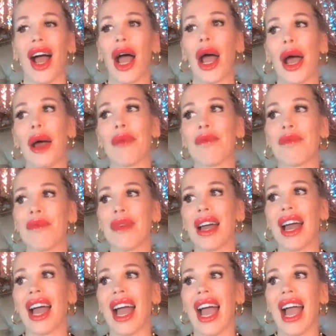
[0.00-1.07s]
And
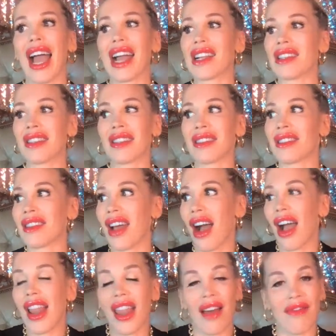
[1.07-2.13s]

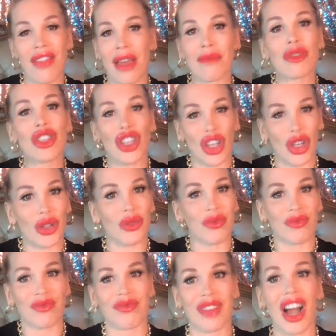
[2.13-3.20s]
I love them too.
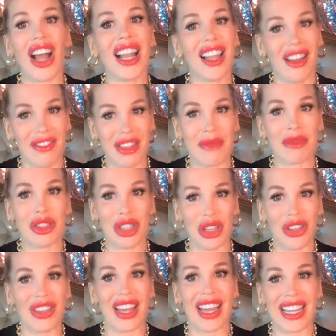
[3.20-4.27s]
I love them
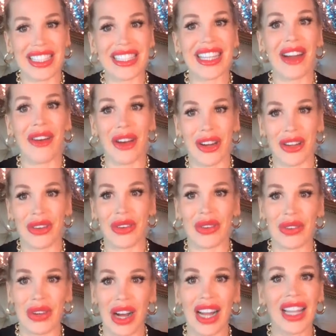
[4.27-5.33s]
too. They're
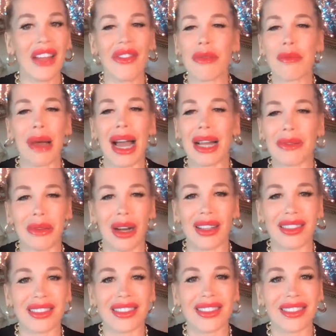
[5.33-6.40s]
hysterical. I love the bad
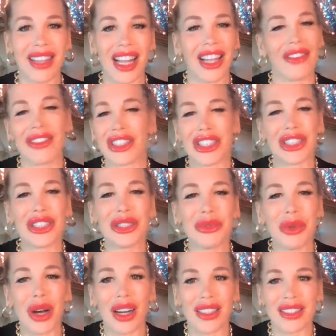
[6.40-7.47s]
ones. I love the good
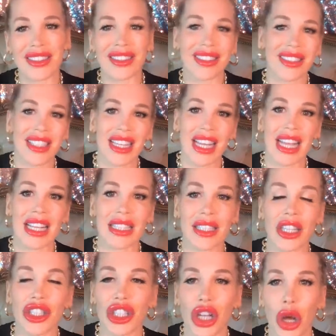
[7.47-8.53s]
ones. It's
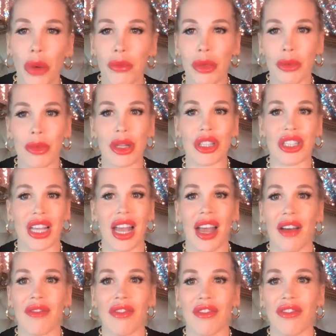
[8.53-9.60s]
such a compliment to
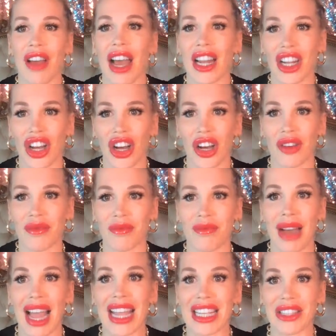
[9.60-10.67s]
have fan art
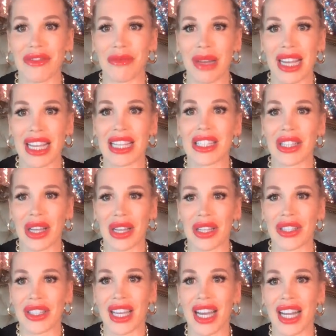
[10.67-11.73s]
made of me. So,
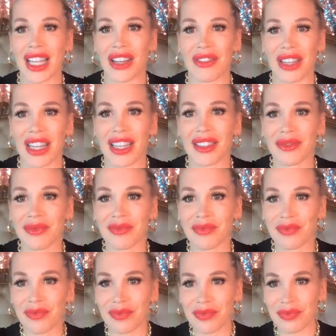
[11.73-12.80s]
yeah, I love it.
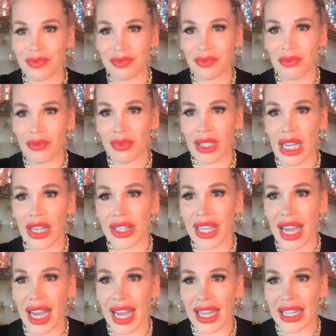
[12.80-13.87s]

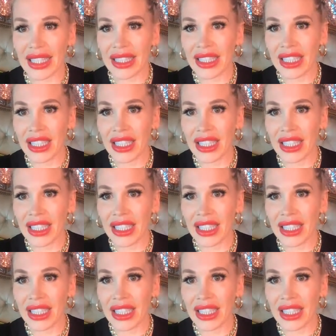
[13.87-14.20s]
Okay.